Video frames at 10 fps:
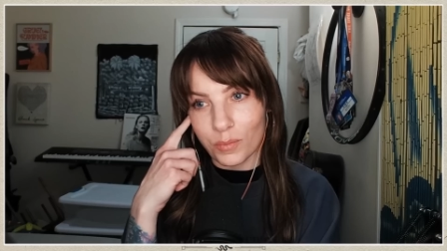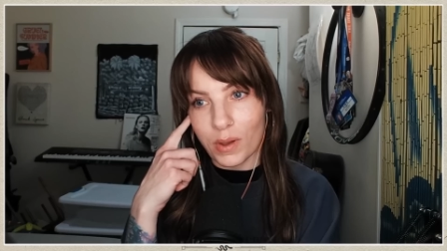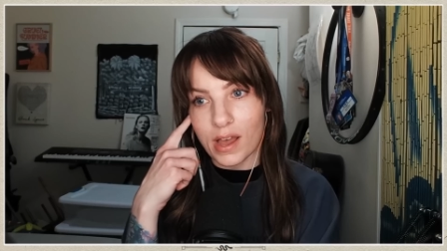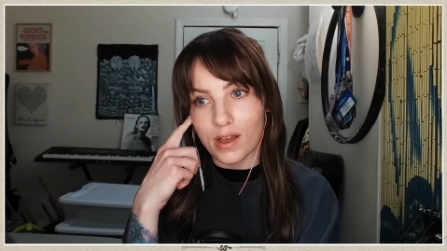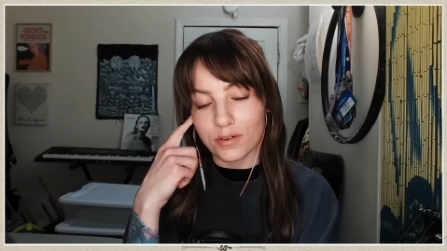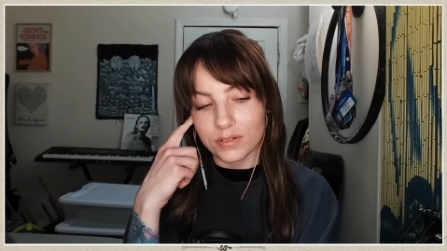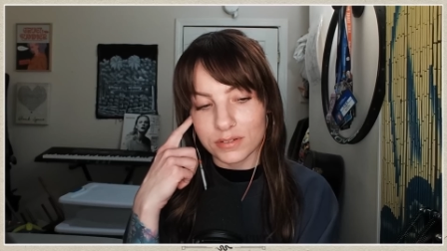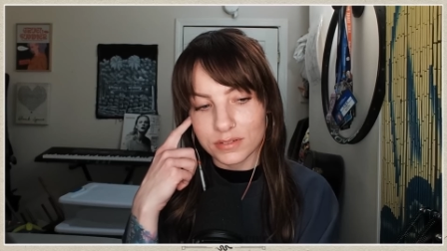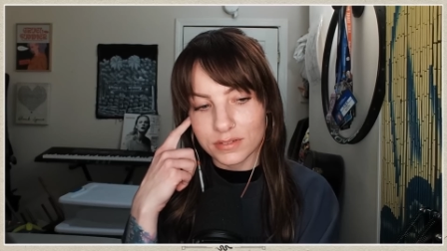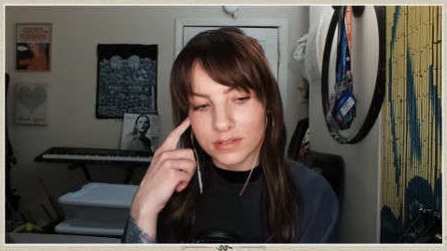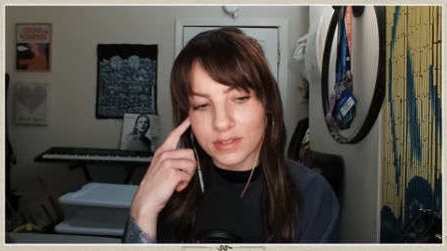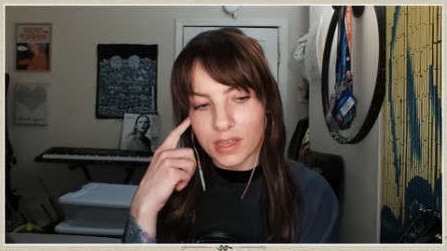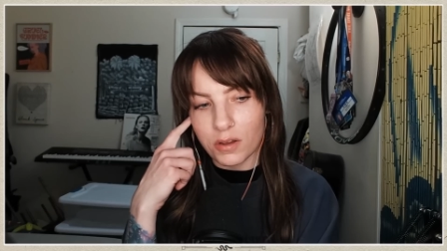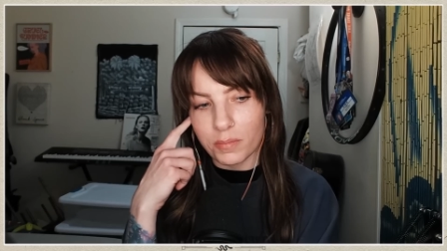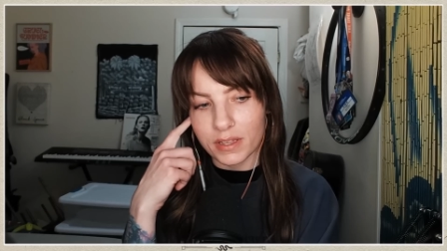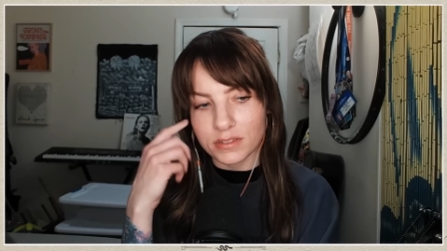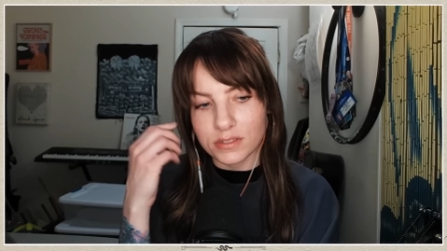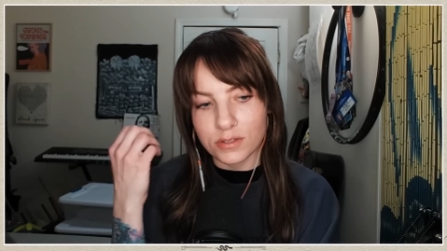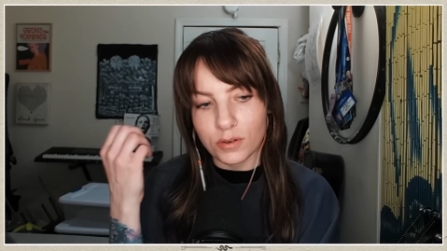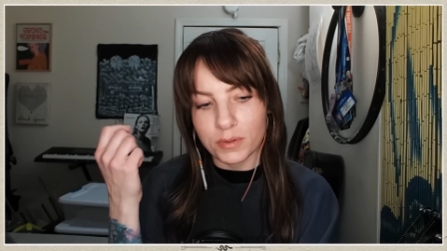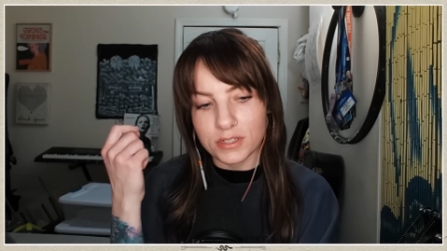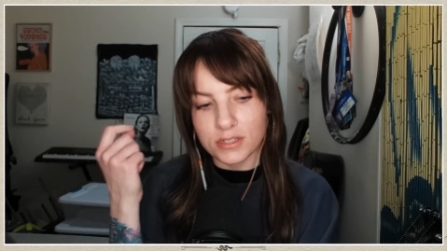wow, that all made so much